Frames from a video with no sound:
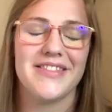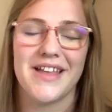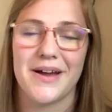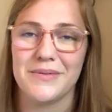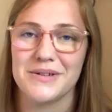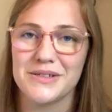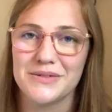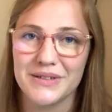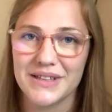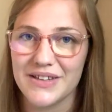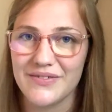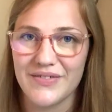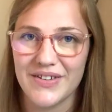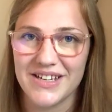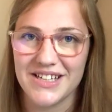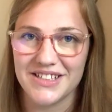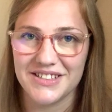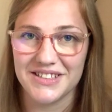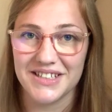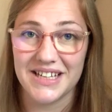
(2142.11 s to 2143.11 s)
That was really fun
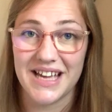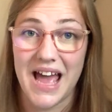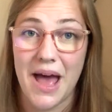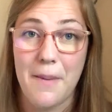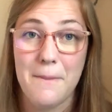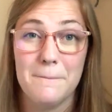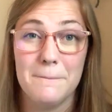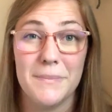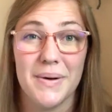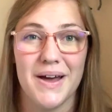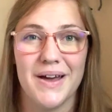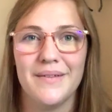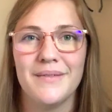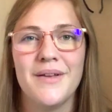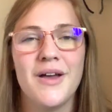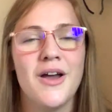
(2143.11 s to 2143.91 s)
to look at but